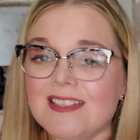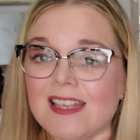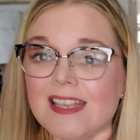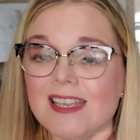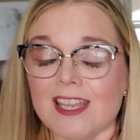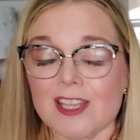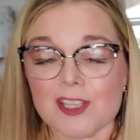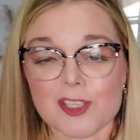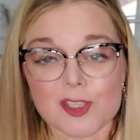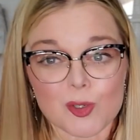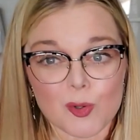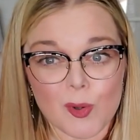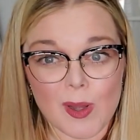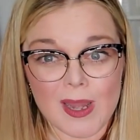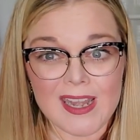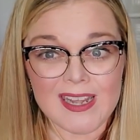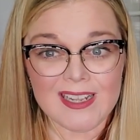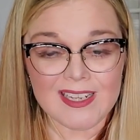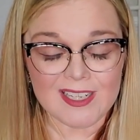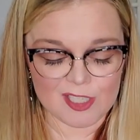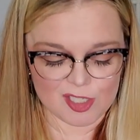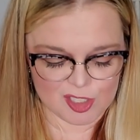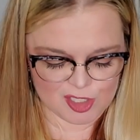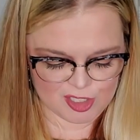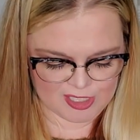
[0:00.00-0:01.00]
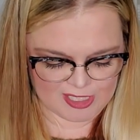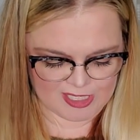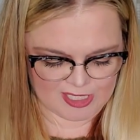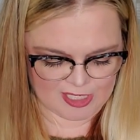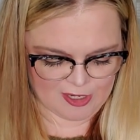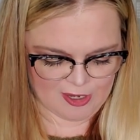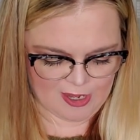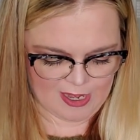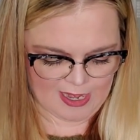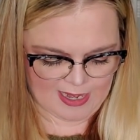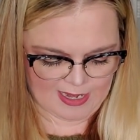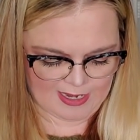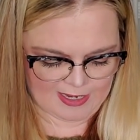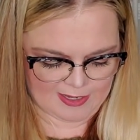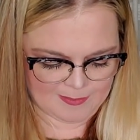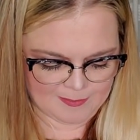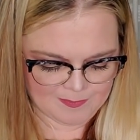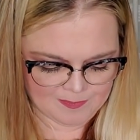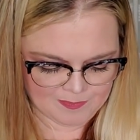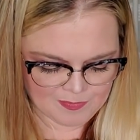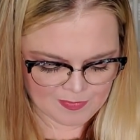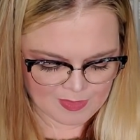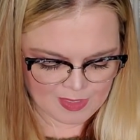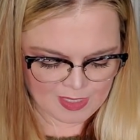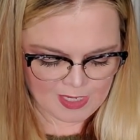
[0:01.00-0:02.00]
like a train engineer hat.
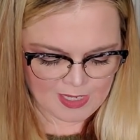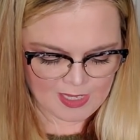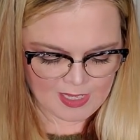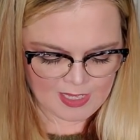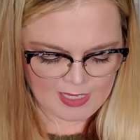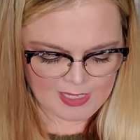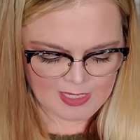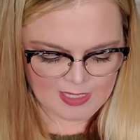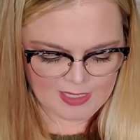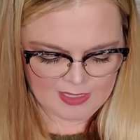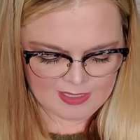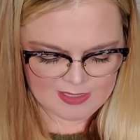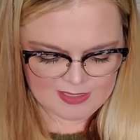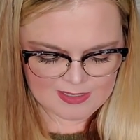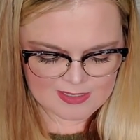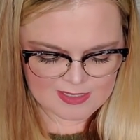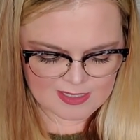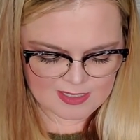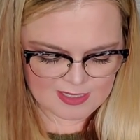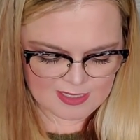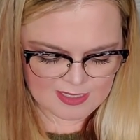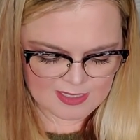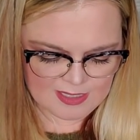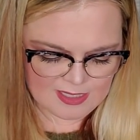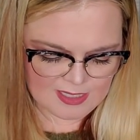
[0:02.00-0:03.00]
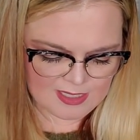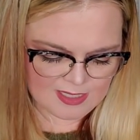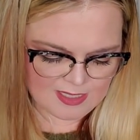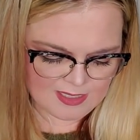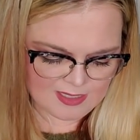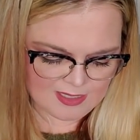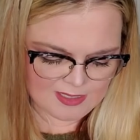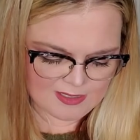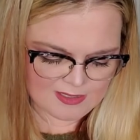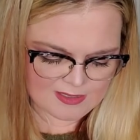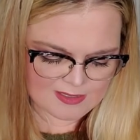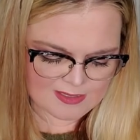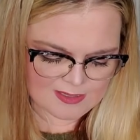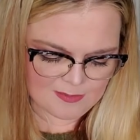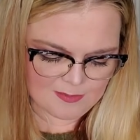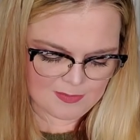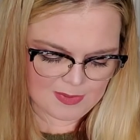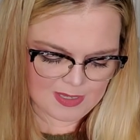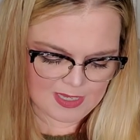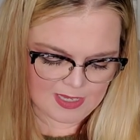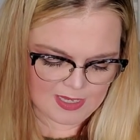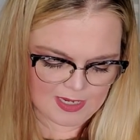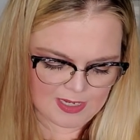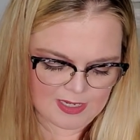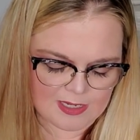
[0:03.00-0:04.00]
And it is
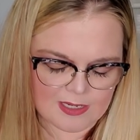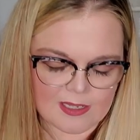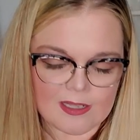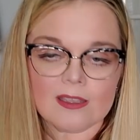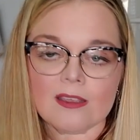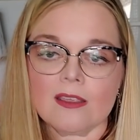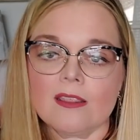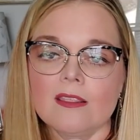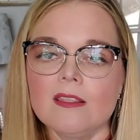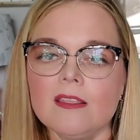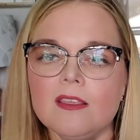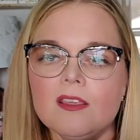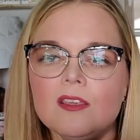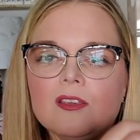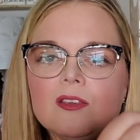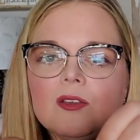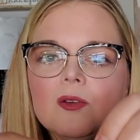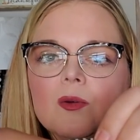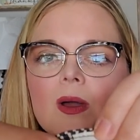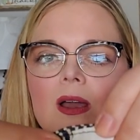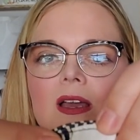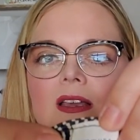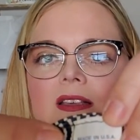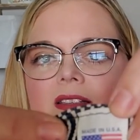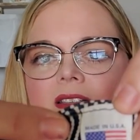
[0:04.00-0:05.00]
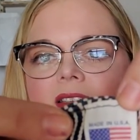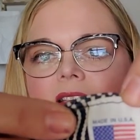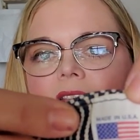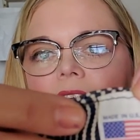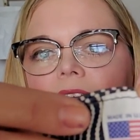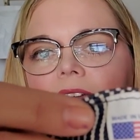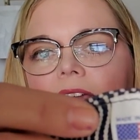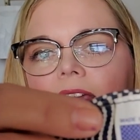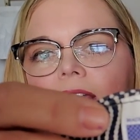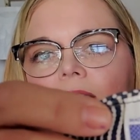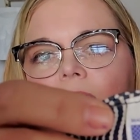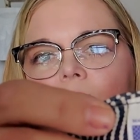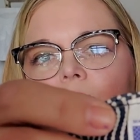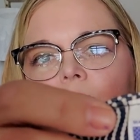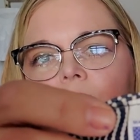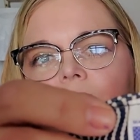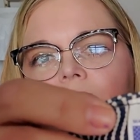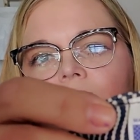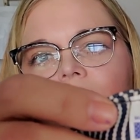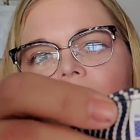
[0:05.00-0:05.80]
made in the USA, one